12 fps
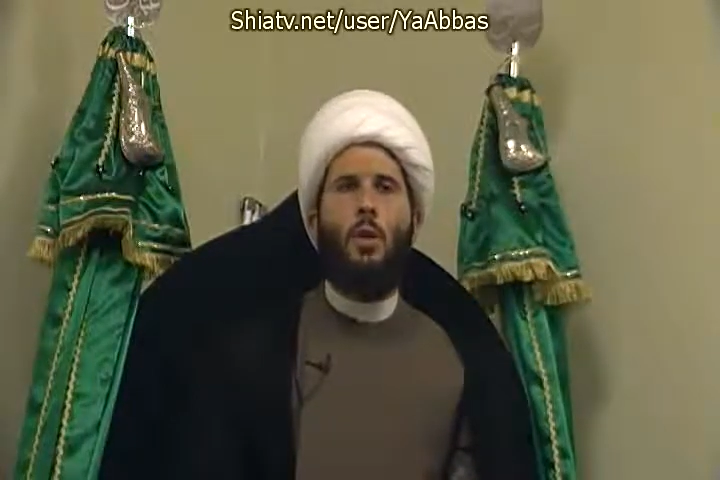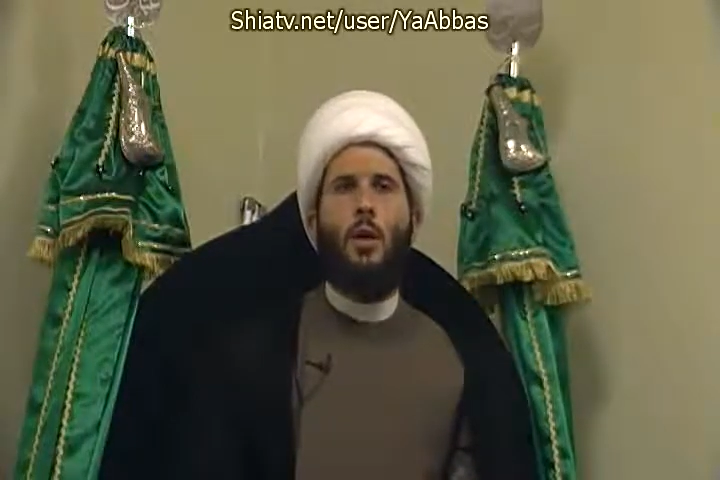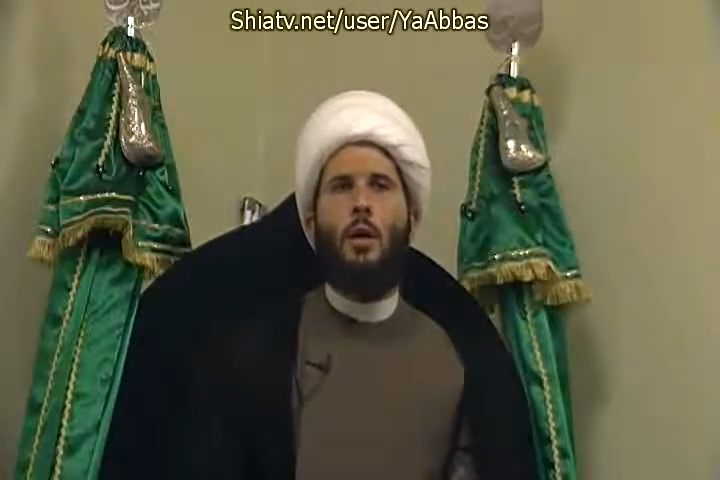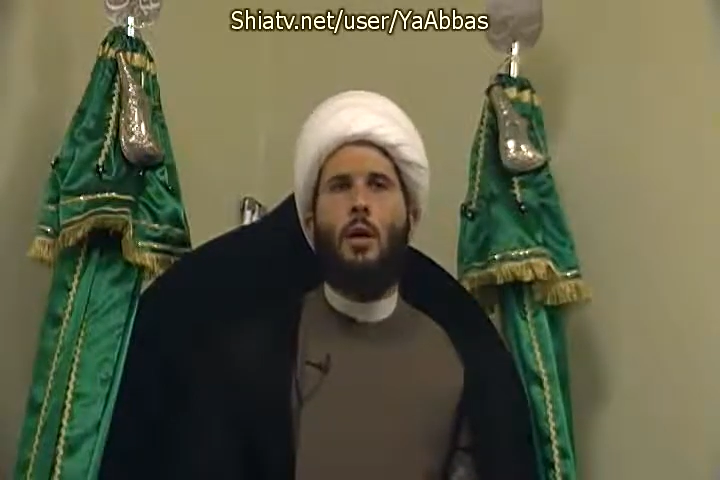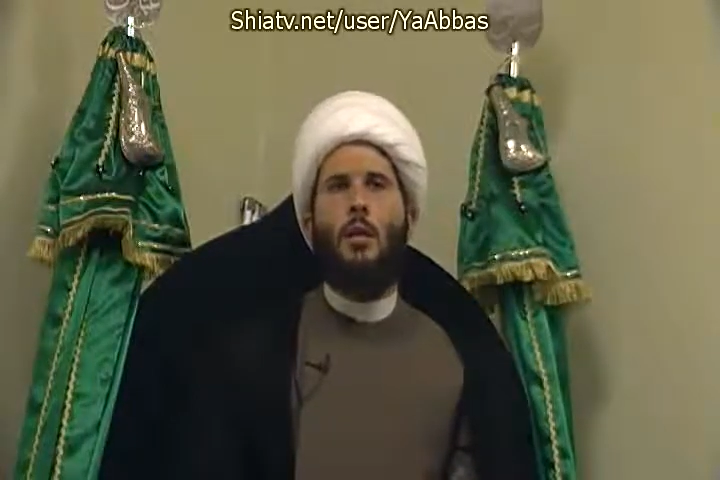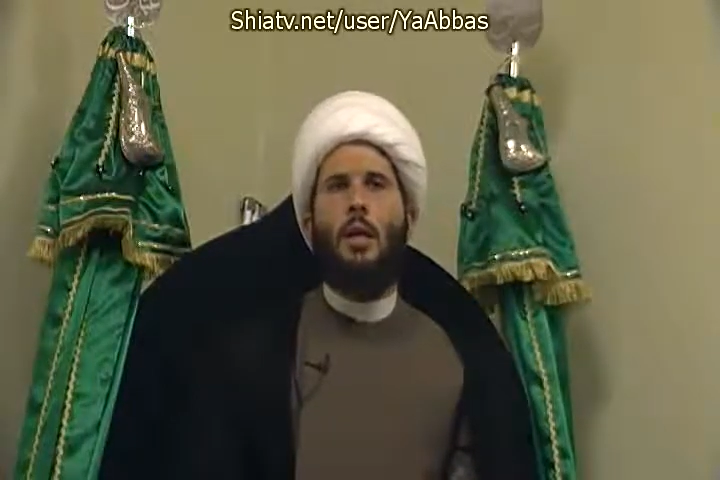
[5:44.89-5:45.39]

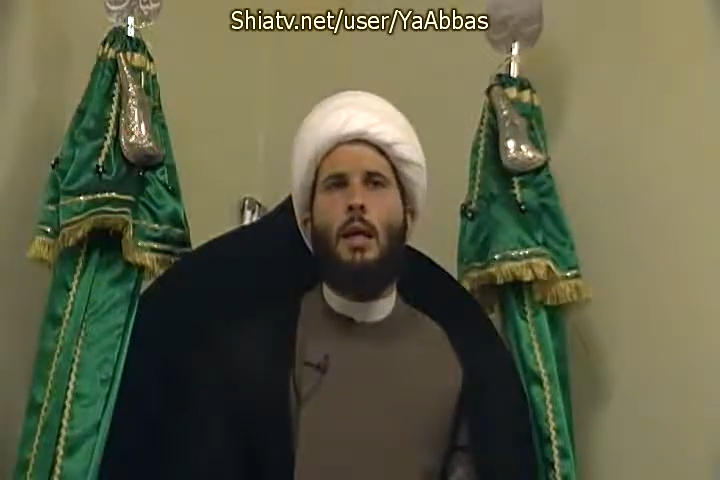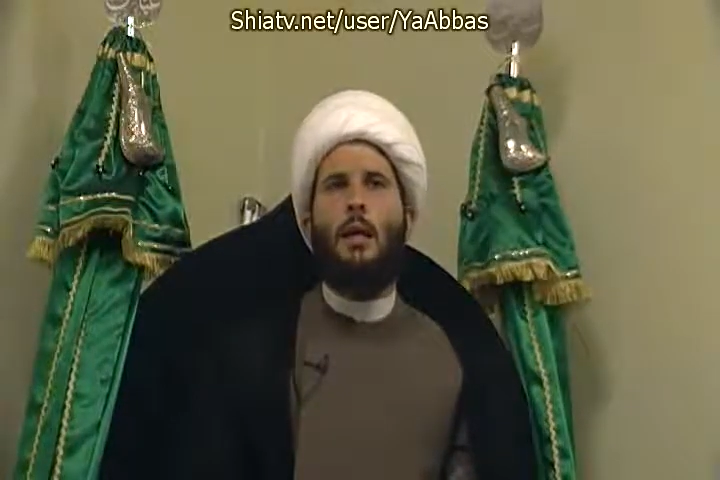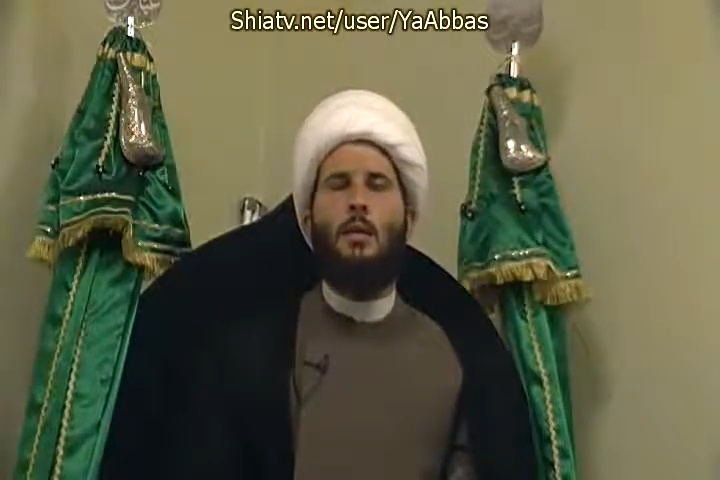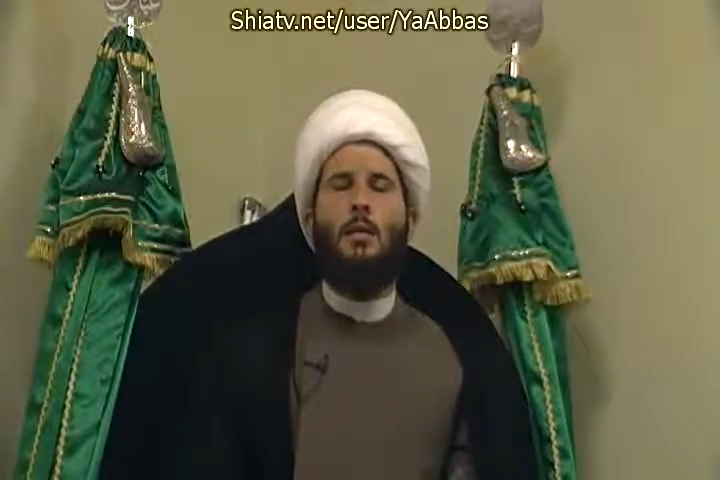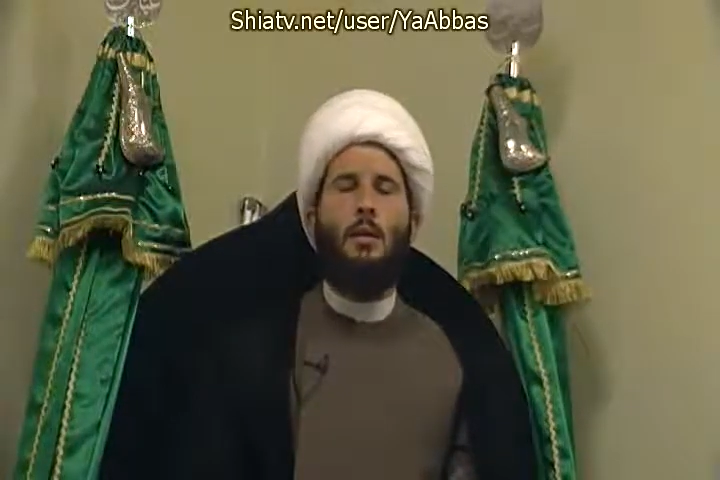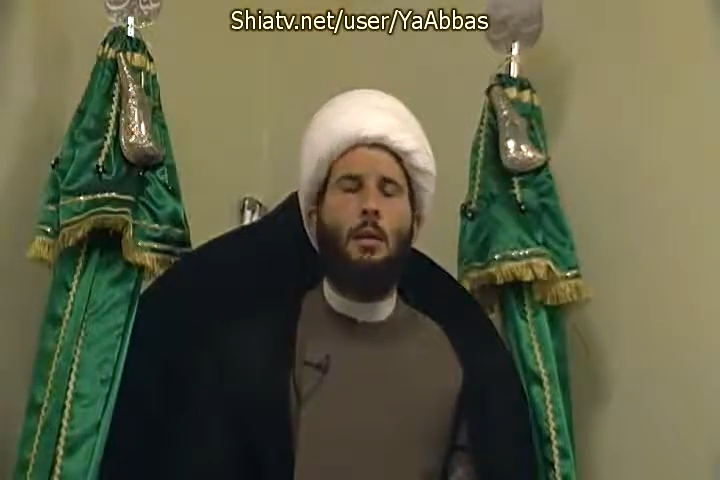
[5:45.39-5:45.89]
Quran
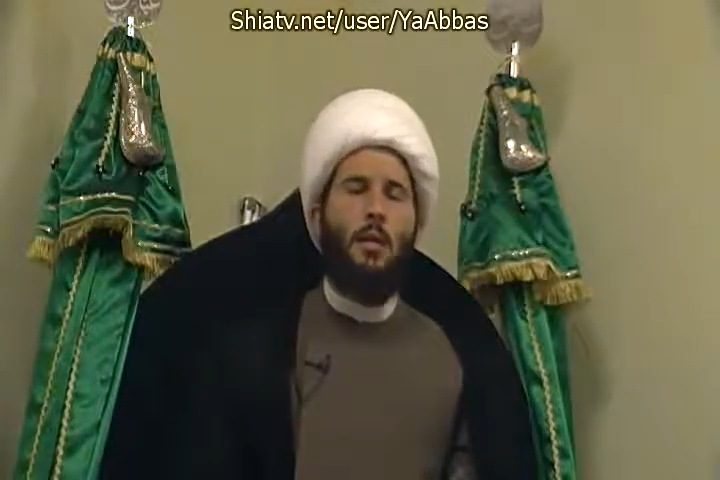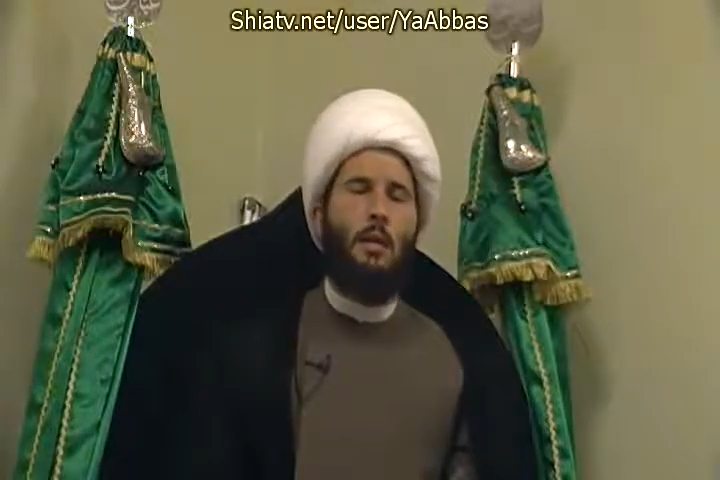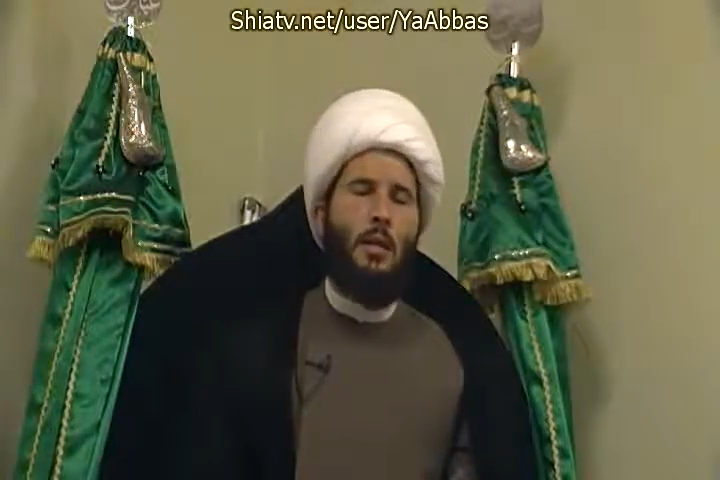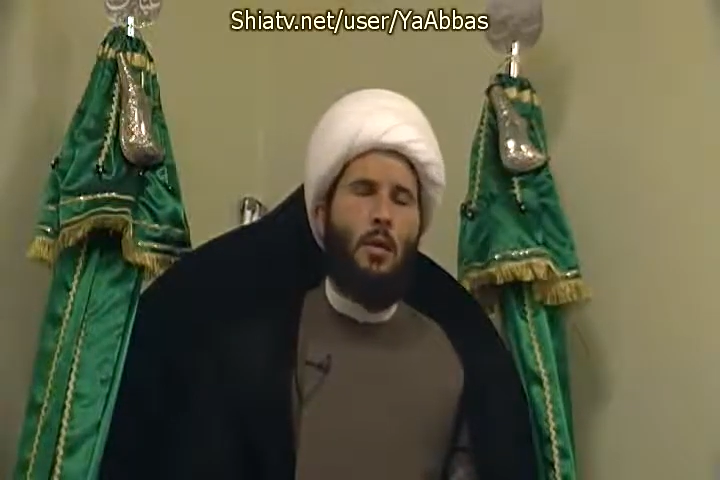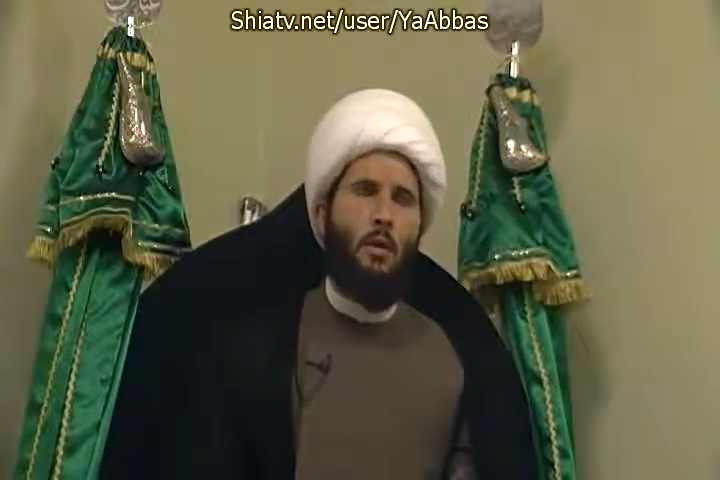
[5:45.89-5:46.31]
and in that